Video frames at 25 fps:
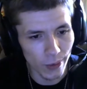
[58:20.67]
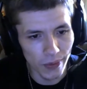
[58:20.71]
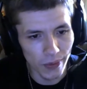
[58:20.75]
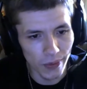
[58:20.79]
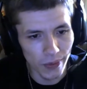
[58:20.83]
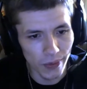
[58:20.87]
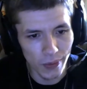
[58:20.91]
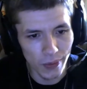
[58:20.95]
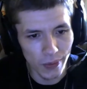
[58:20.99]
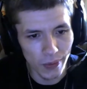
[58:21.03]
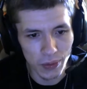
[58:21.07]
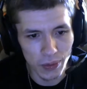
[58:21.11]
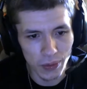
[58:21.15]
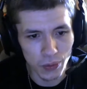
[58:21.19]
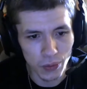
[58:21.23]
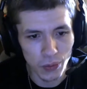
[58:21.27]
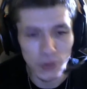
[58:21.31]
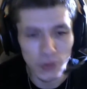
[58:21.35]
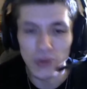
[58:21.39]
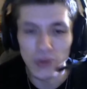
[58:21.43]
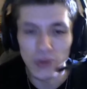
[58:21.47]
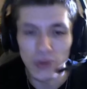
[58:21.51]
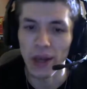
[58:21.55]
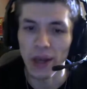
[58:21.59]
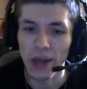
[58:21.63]
one
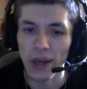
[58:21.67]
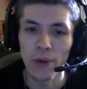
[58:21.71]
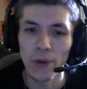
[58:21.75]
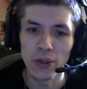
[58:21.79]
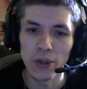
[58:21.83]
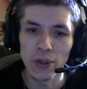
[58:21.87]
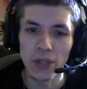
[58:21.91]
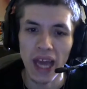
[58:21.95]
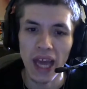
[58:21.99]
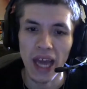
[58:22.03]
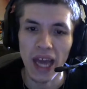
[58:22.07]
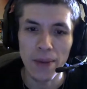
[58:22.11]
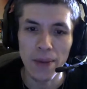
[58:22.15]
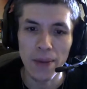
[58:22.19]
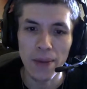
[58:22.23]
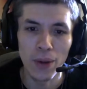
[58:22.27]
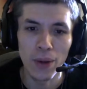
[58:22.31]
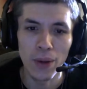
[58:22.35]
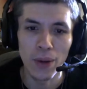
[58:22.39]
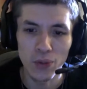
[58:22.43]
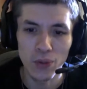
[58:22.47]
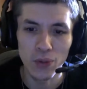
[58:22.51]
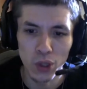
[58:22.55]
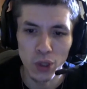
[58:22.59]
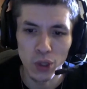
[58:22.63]
of those hype moments
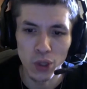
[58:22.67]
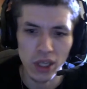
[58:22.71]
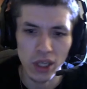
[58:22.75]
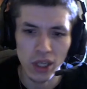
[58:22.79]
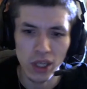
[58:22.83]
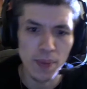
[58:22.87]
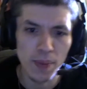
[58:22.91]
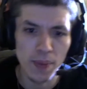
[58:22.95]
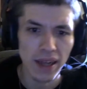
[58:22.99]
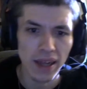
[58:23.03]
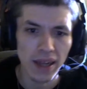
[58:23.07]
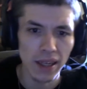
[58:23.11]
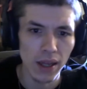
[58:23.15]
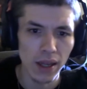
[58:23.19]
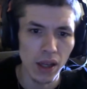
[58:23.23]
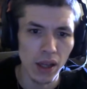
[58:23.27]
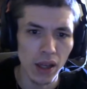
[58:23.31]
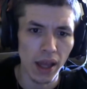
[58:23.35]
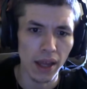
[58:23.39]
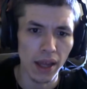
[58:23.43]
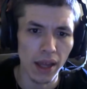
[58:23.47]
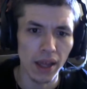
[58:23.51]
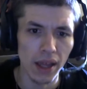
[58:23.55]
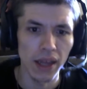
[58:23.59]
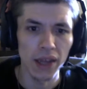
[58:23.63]
where you're expecting
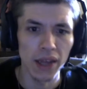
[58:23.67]
like